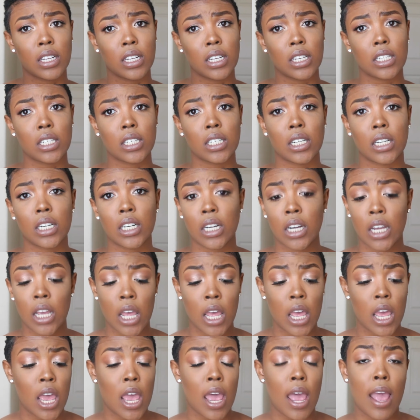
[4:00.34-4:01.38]
conditioner
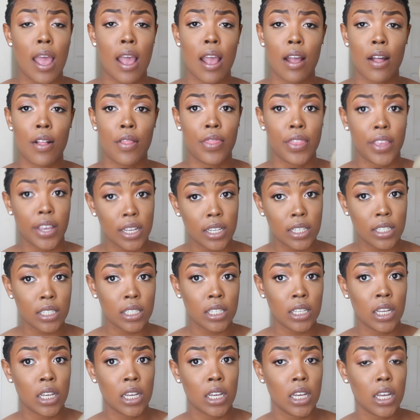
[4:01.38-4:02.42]
and
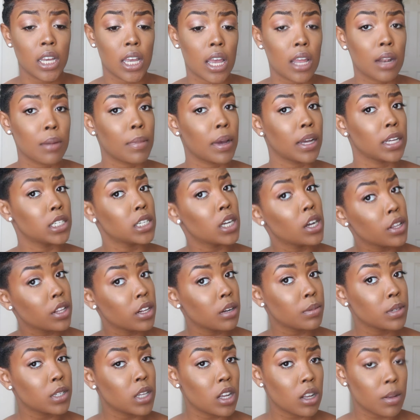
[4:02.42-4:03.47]
this and my gel that
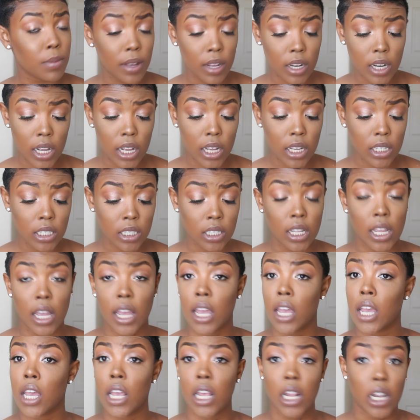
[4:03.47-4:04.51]
I'm gonna talk about next
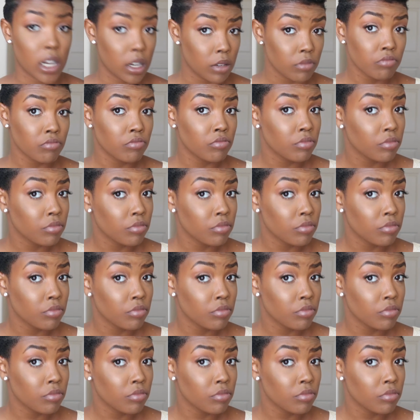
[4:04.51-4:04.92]
and